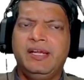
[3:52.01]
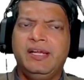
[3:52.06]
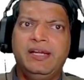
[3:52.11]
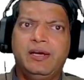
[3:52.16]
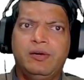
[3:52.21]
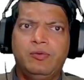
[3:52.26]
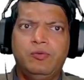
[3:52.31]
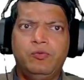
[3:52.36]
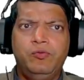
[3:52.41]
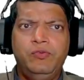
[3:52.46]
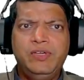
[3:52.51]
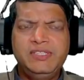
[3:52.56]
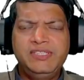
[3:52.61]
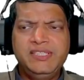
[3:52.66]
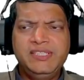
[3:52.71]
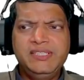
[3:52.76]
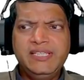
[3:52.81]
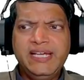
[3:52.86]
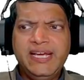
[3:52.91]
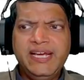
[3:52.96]
Now
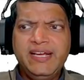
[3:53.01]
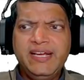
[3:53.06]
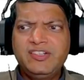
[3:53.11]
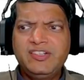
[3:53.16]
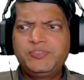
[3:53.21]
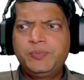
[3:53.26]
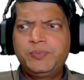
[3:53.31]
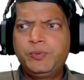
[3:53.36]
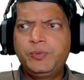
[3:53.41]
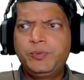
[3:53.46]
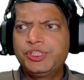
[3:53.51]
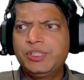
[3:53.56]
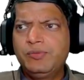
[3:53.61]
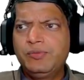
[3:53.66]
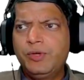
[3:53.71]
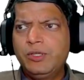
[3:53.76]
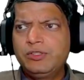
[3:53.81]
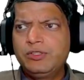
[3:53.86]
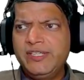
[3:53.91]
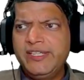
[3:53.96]
within the else
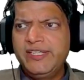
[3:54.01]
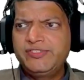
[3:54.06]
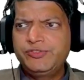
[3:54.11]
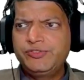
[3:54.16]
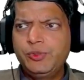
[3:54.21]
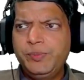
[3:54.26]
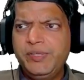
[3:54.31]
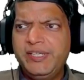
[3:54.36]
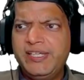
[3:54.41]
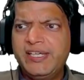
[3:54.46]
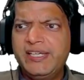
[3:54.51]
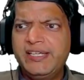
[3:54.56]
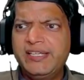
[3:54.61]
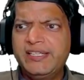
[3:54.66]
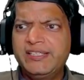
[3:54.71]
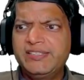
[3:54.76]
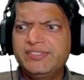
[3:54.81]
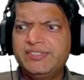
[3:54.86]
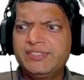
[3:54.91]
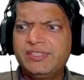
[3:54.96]
portion, what needs to be done
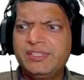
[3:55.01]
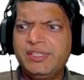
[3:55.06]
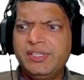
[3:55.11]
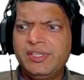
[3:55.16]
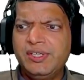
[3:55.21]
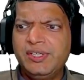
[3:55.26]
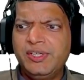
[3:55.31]
is